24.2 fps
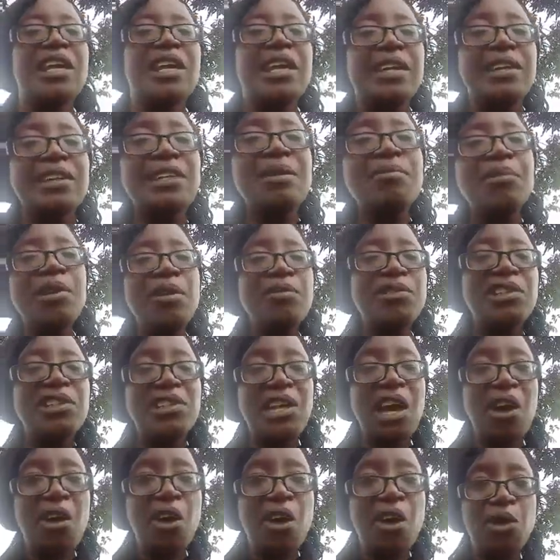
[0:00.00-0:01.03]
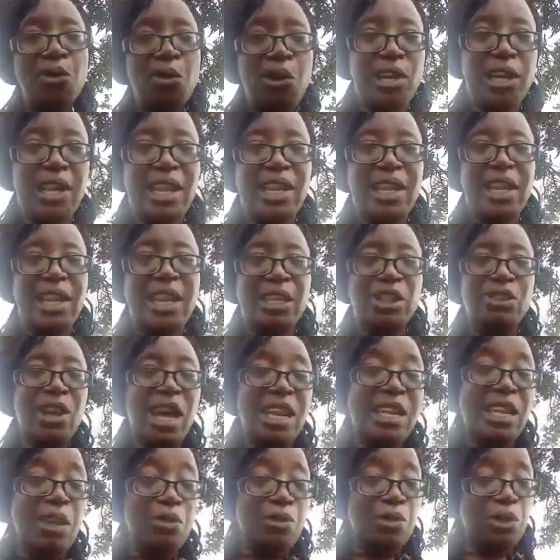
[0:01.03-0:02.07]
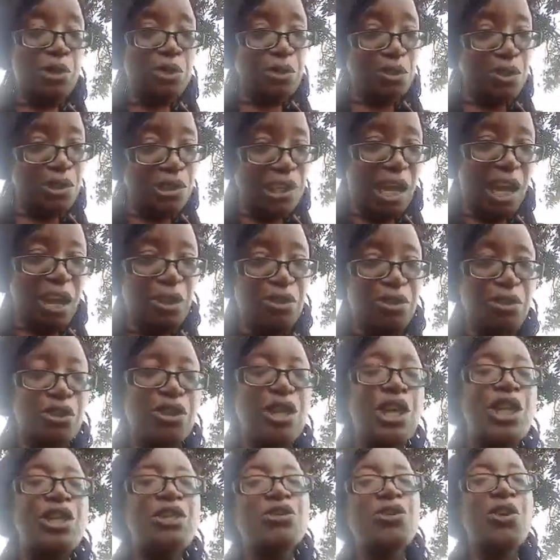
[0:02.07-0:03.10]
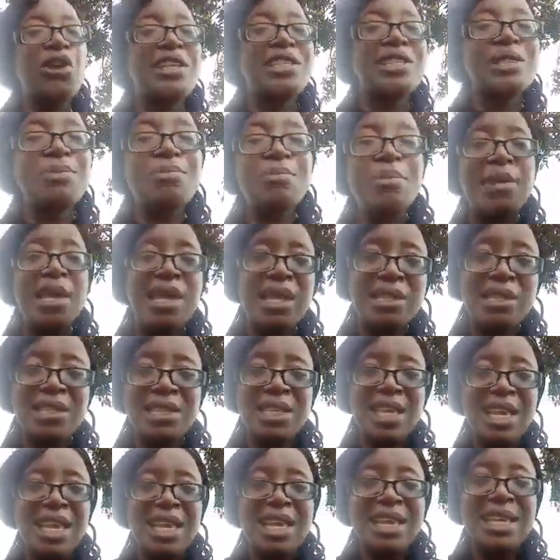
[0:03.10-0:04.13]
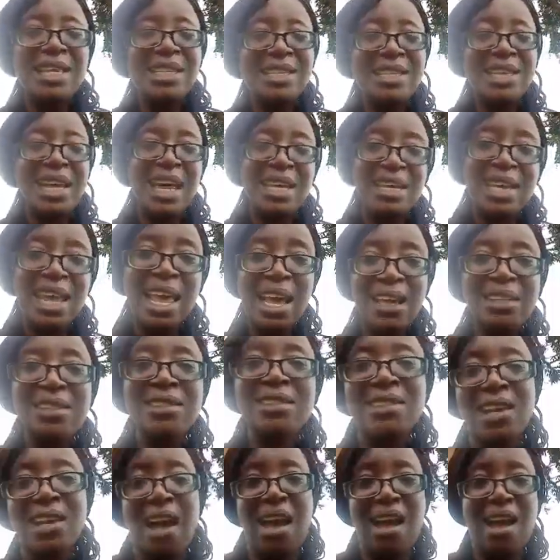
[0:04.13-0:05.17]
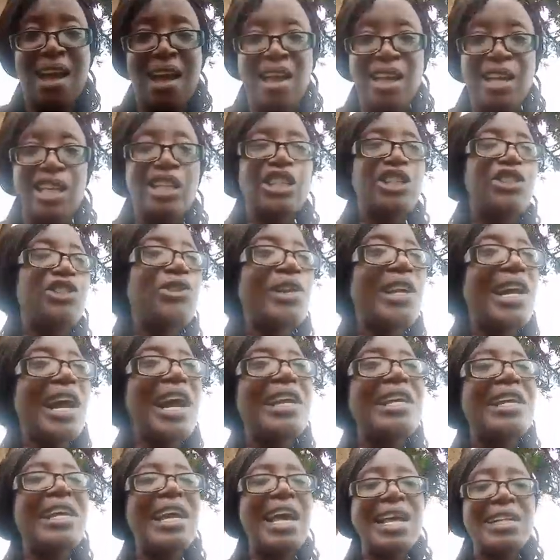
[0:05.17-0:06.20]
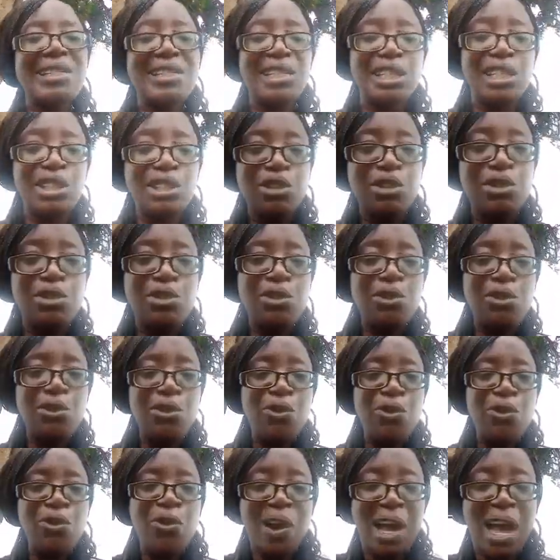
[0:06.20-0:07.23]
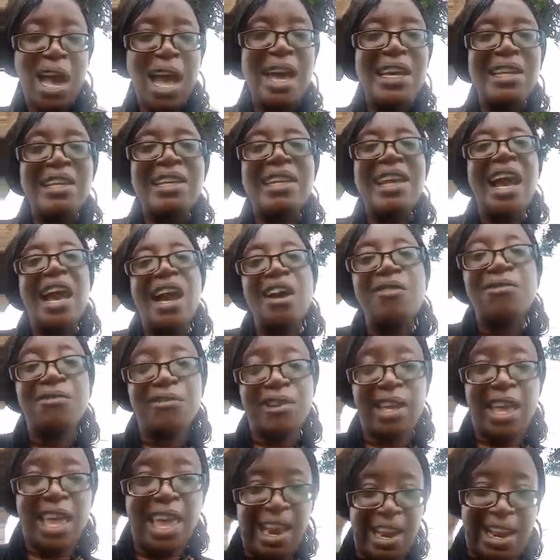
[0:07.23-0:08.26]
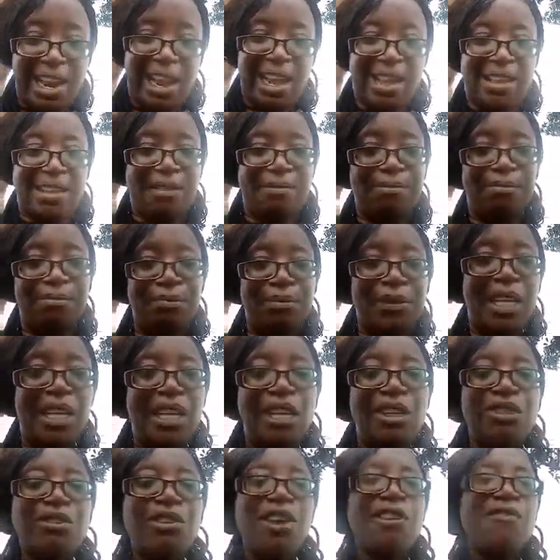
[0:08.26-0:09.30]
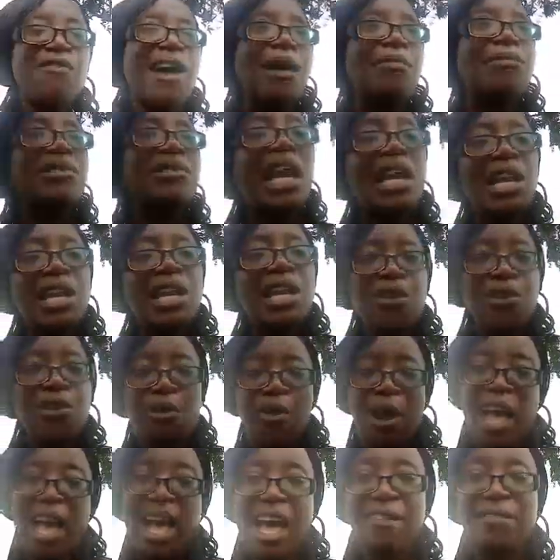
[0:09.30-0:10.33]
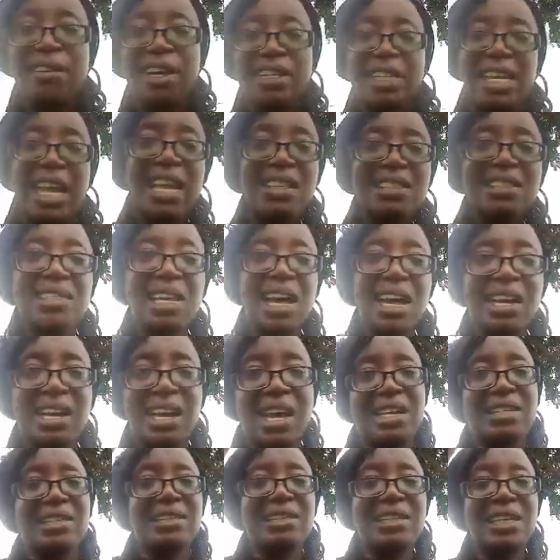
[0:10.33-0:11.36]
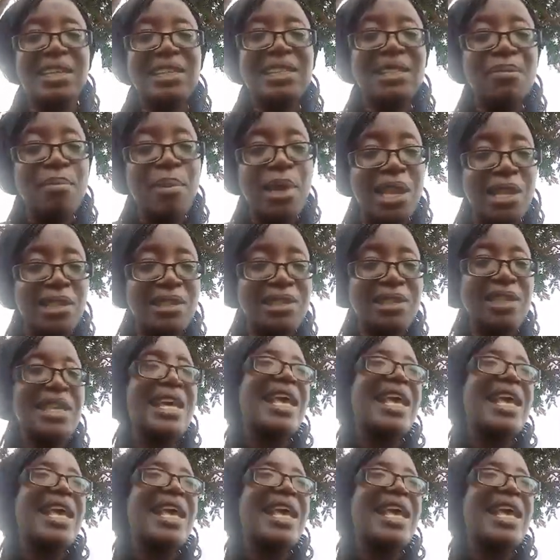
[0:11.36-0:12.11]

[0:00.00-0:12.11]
Remove the second one again. You are left with 2,000. So it means in an hectare, you can get 2.5 acre. So if I'm telling you I have an hectare land, it means